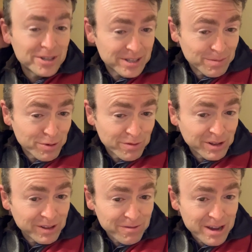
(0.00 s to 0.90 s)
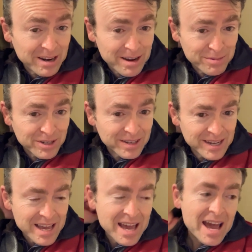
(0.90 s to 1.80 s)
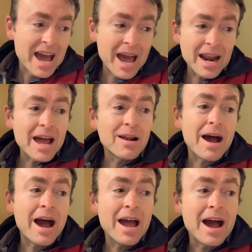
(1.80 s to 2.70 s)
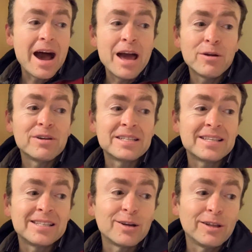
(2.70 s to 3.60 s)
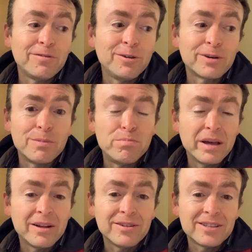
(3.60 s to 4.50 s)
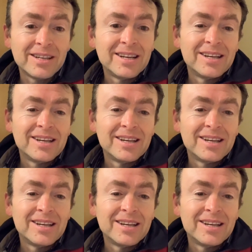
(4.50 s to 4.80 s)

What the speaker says: a perfectly fine option. And I don't necessarily feel compelled